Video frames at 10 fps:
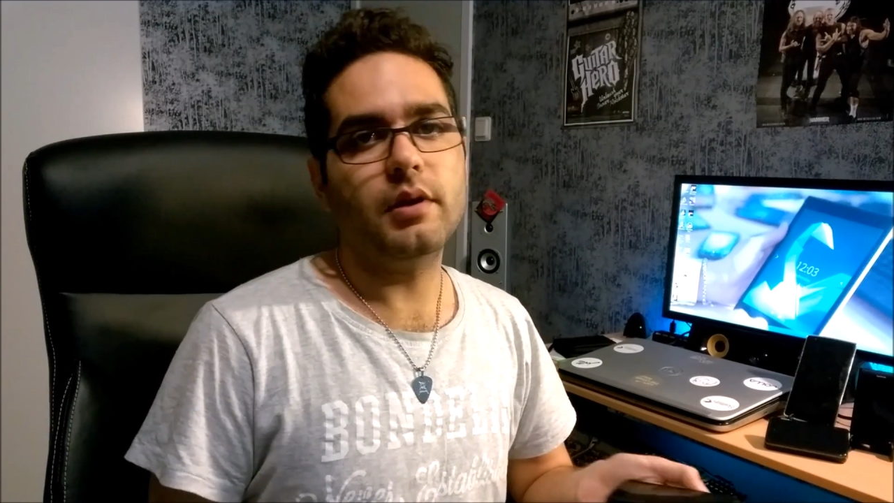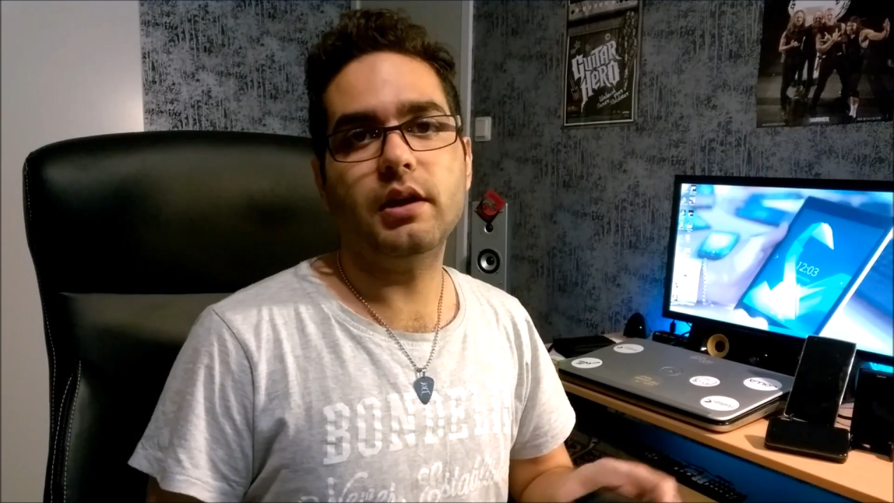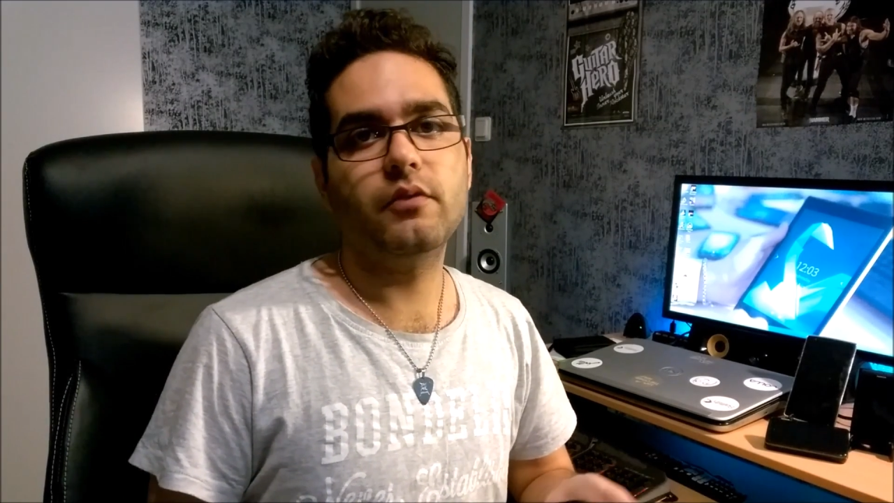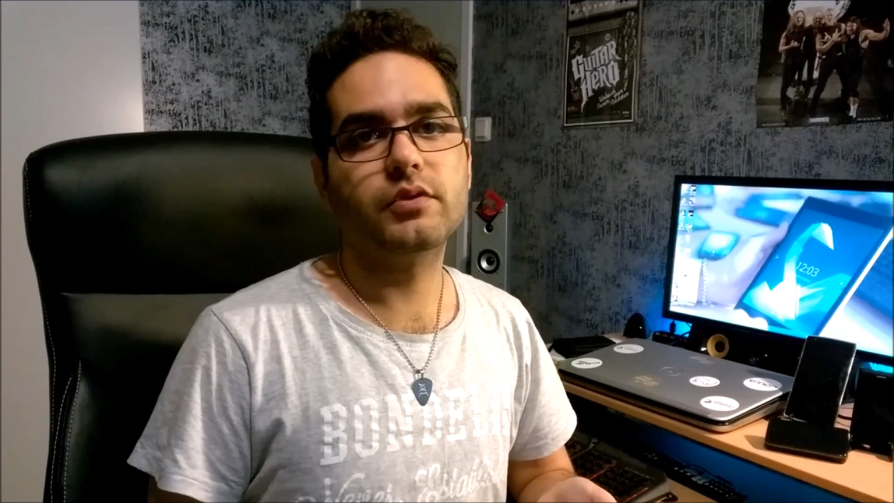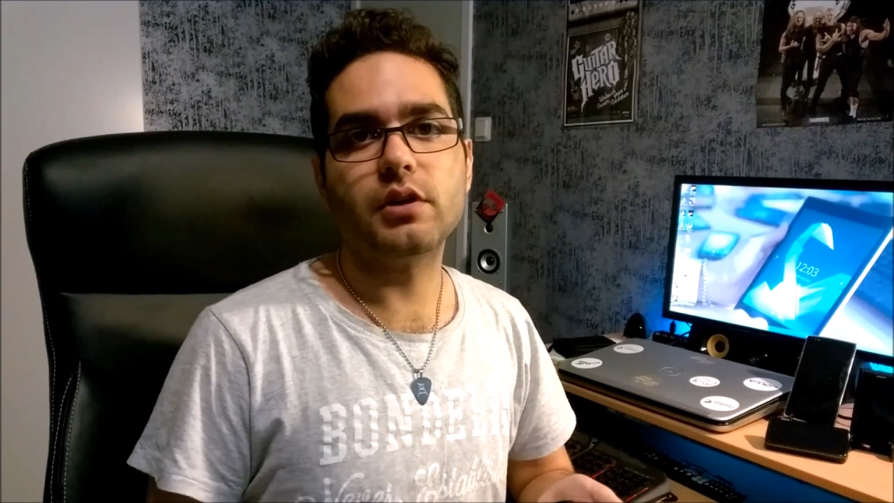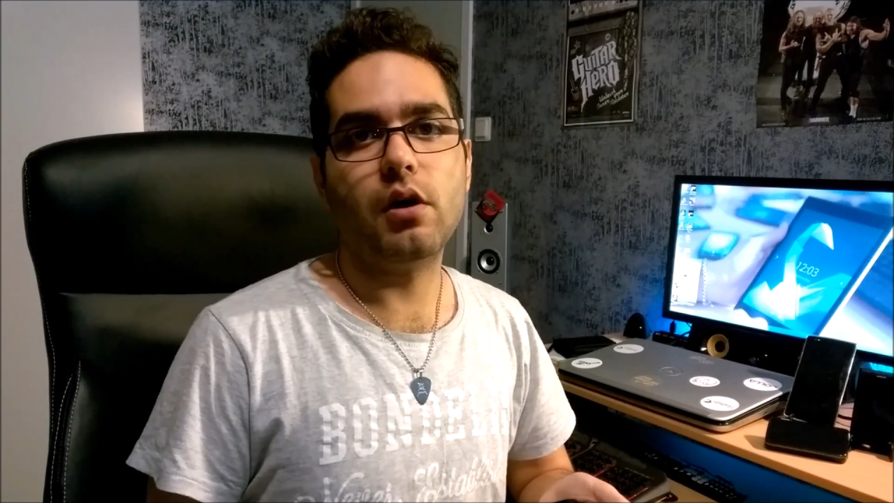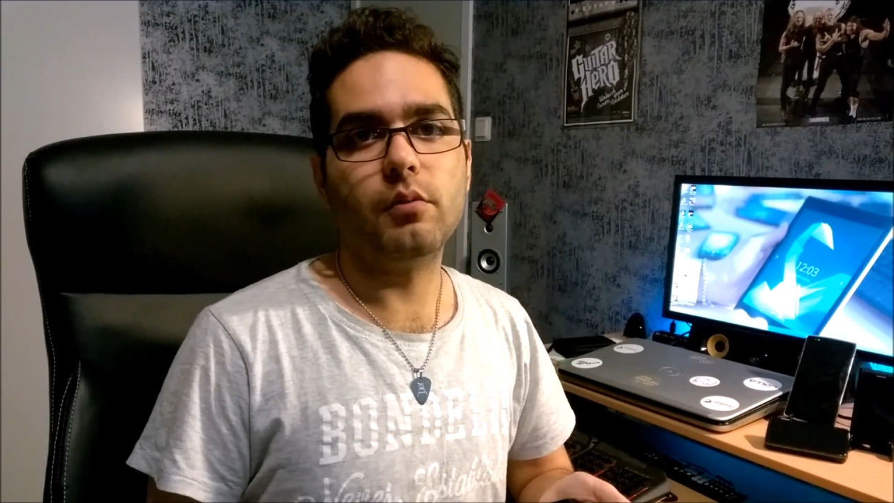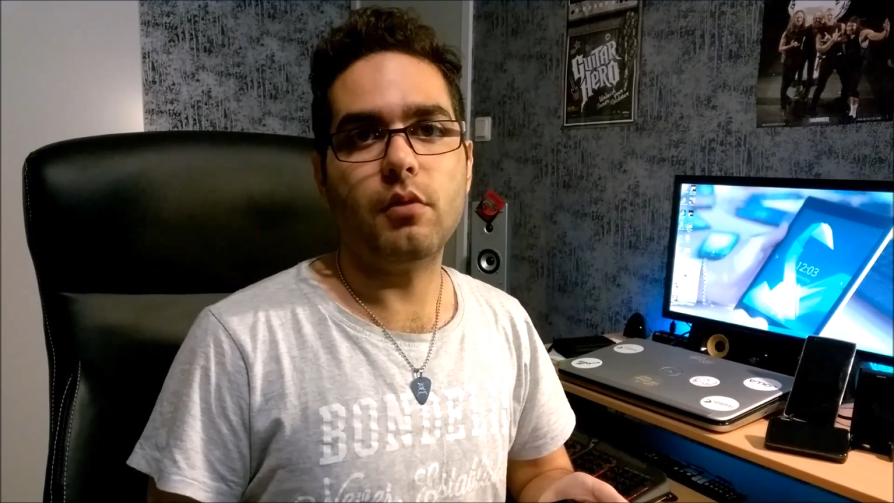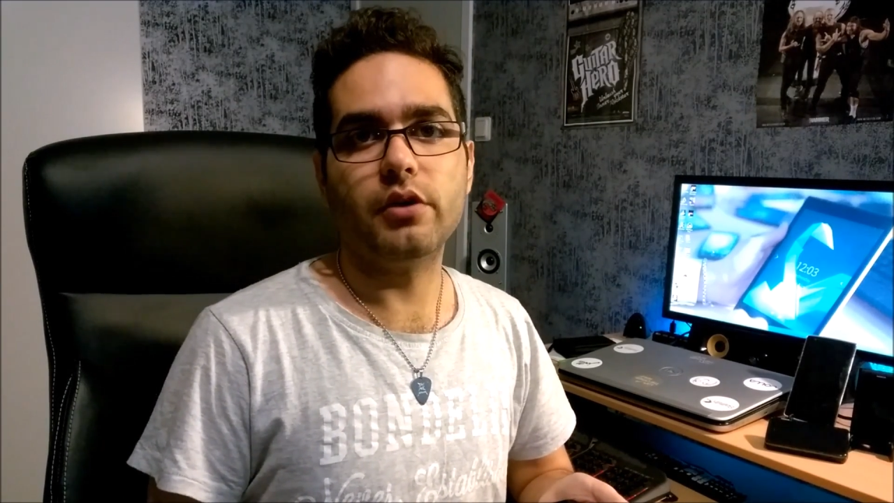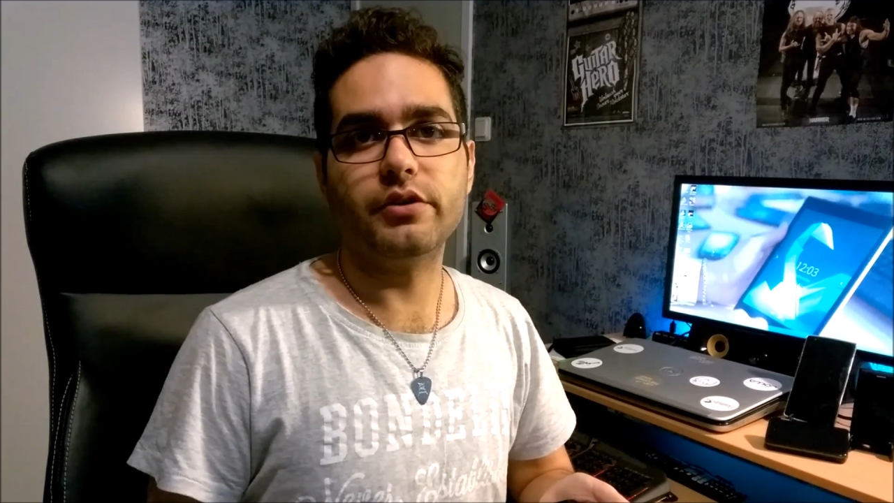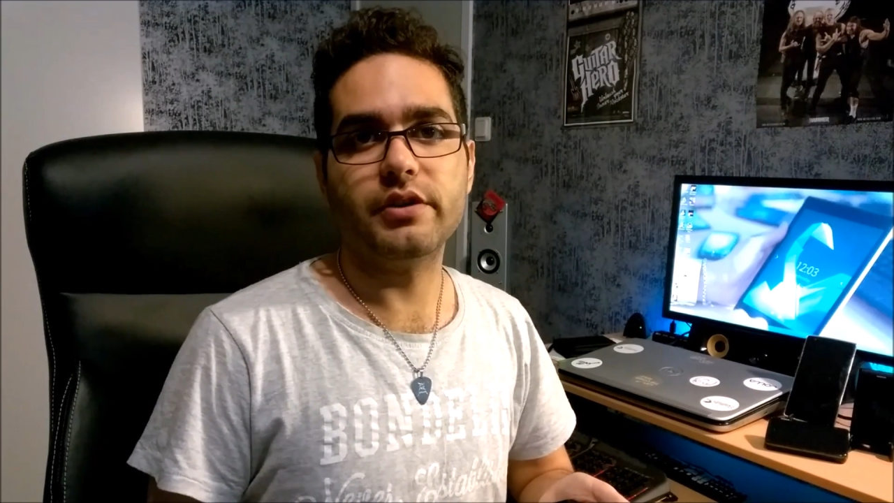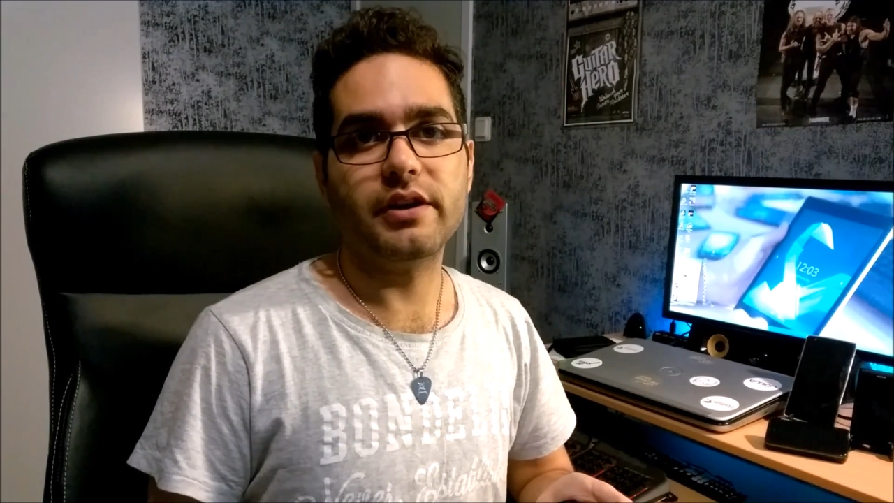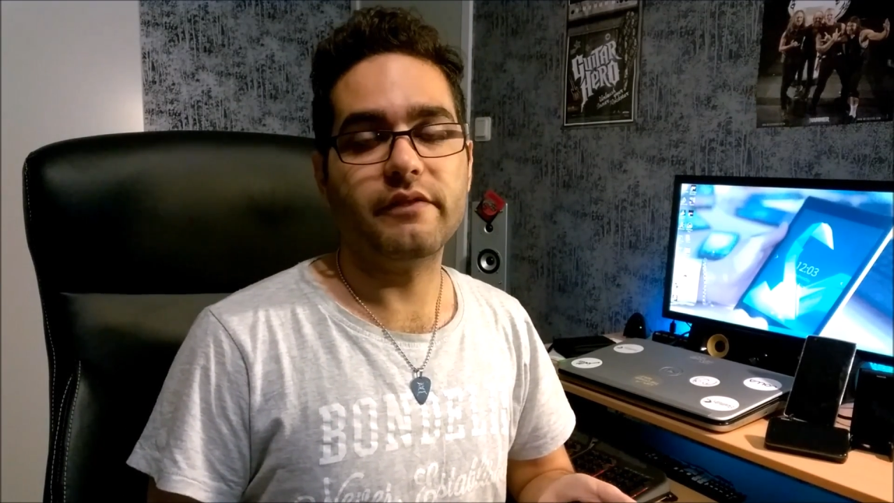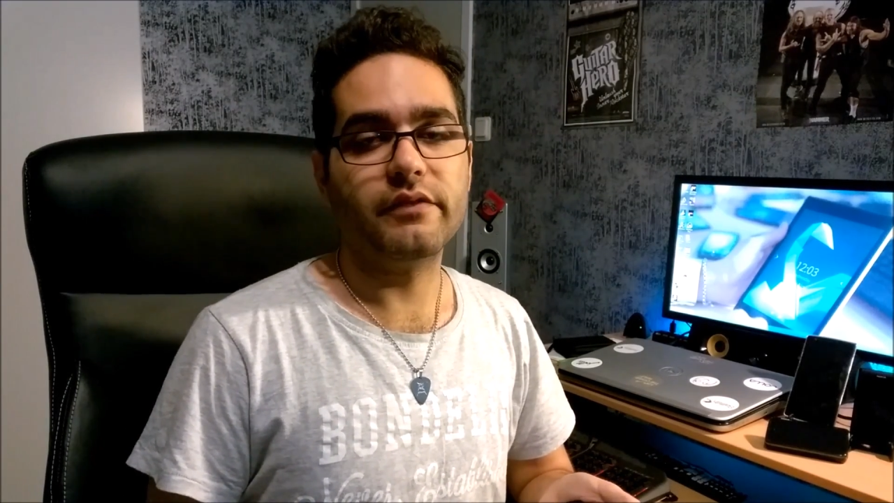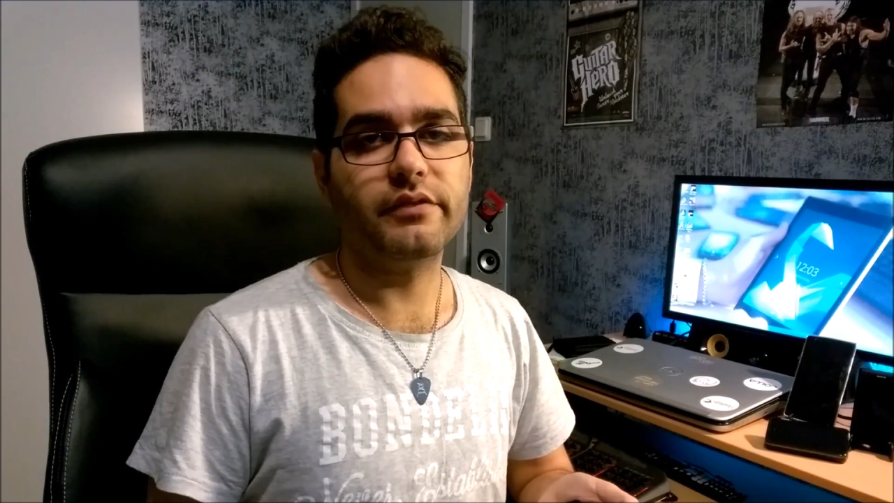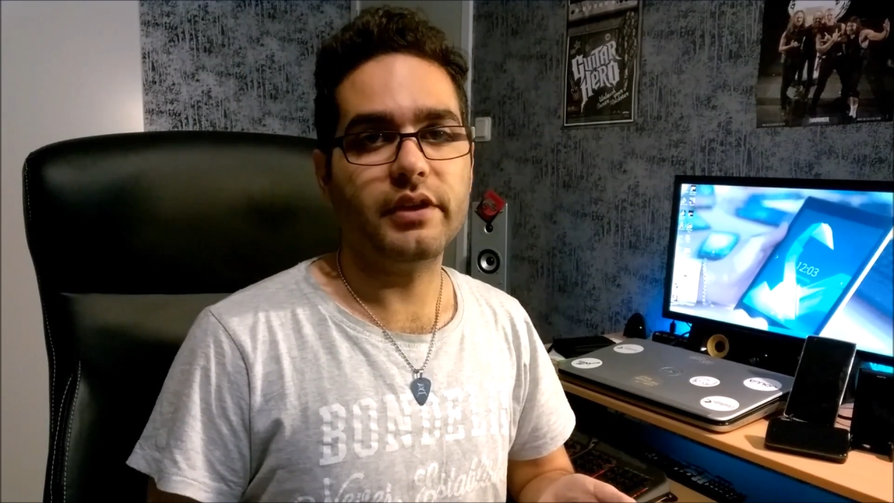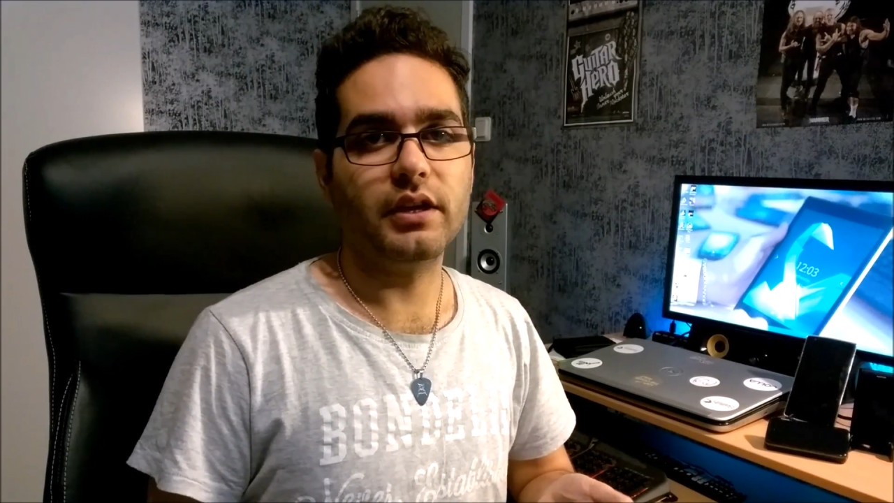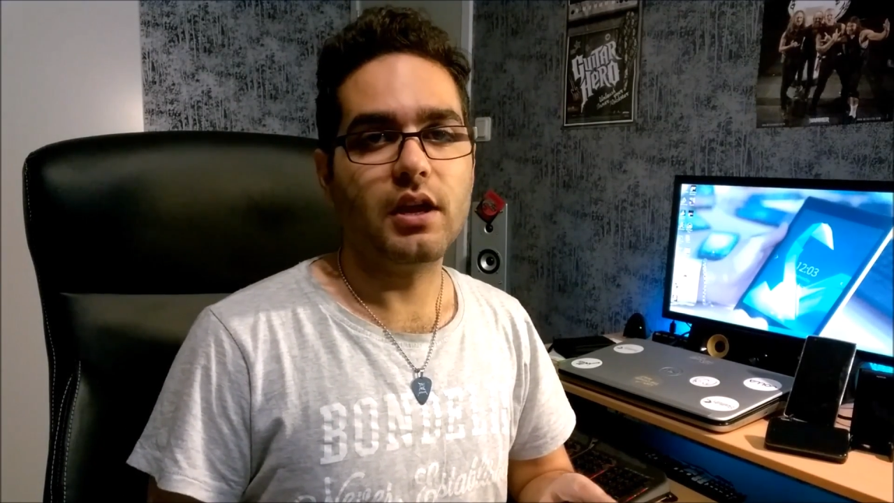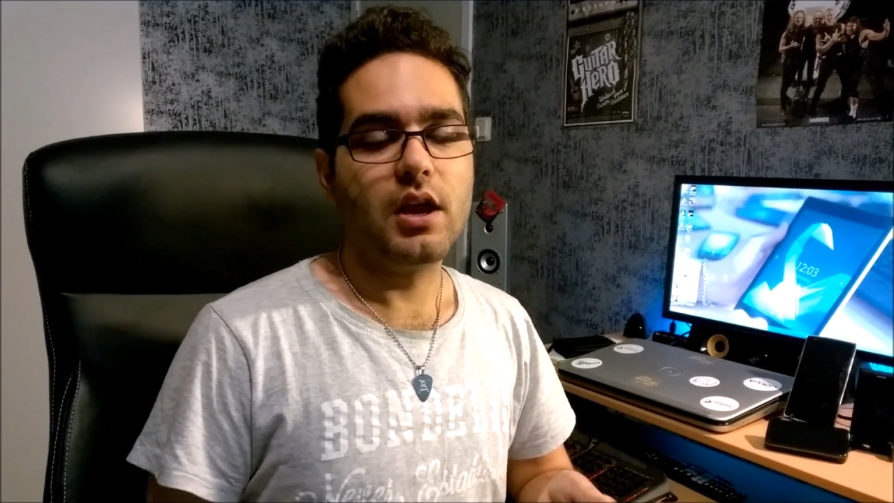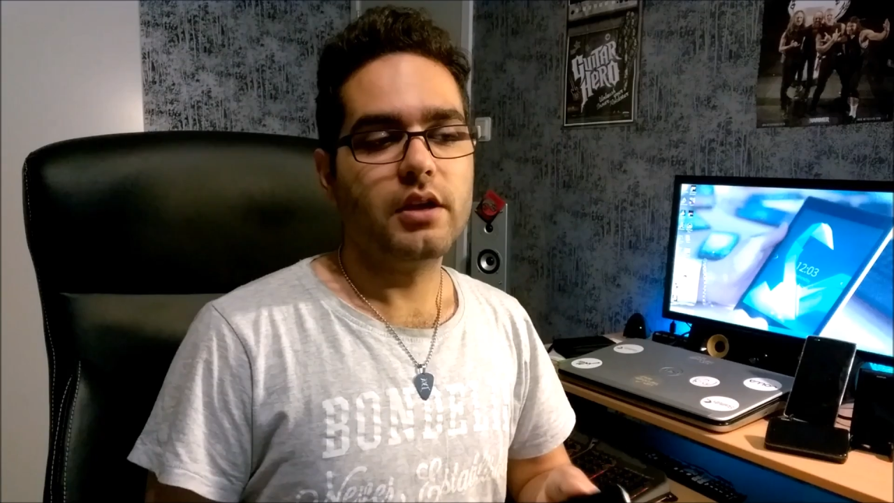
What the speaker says: it was all modern and everything.